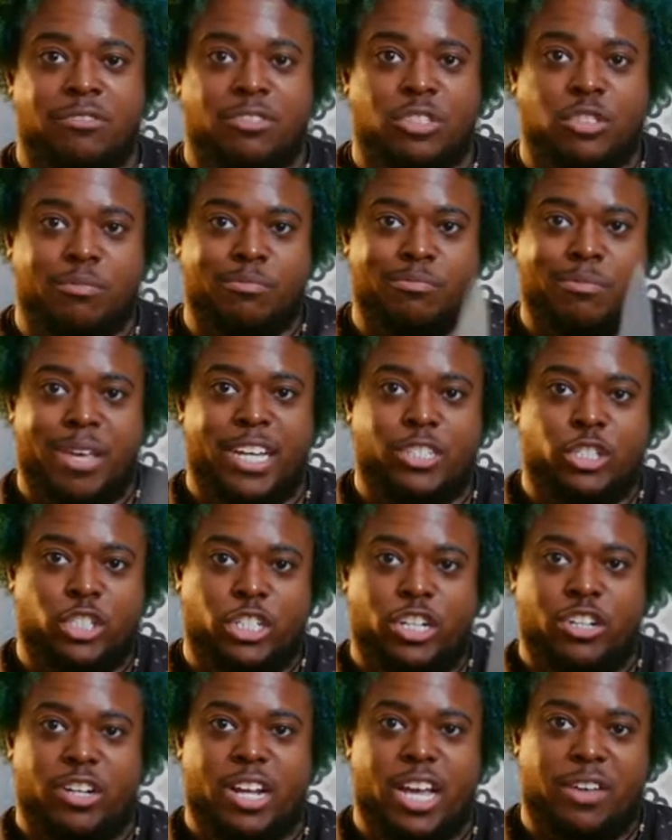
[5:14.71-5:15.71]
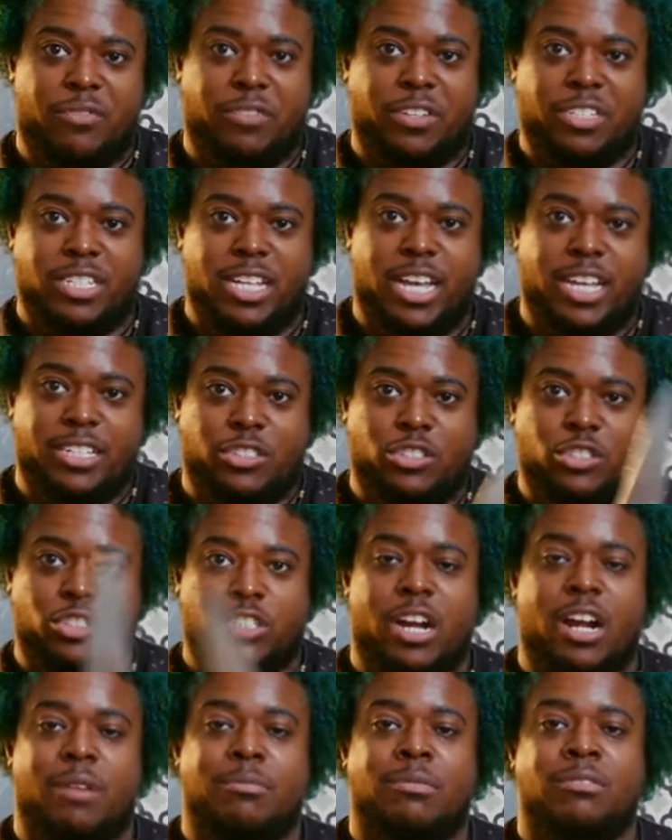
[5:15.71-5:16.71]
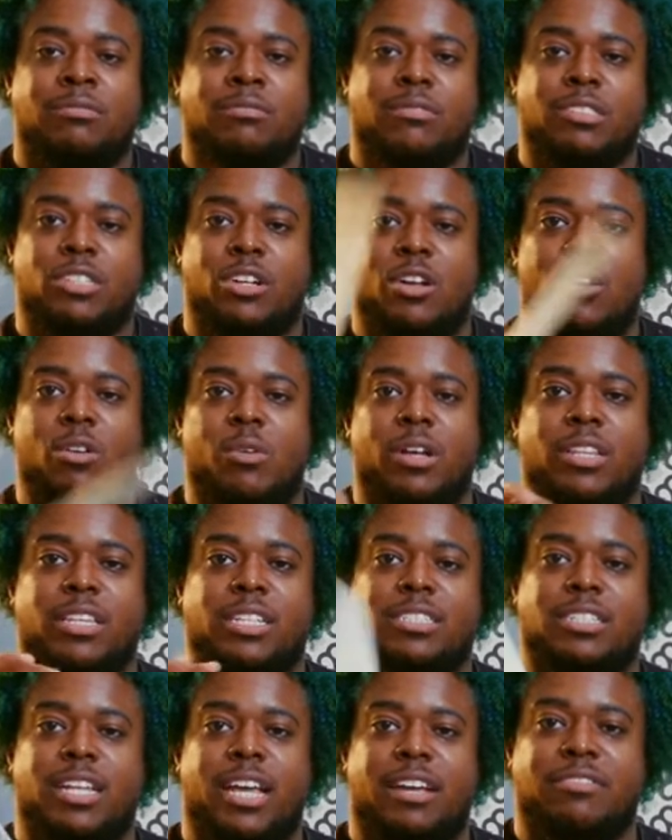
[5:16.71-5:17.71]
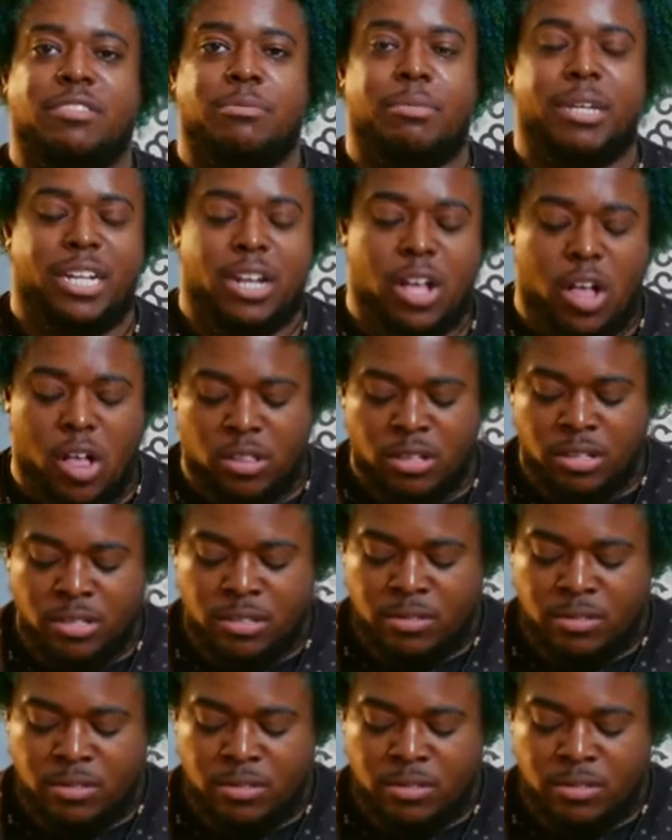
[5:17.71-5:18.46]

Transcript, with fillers: So make sure your knife is nice and sharp. You don't want this knife to be dull.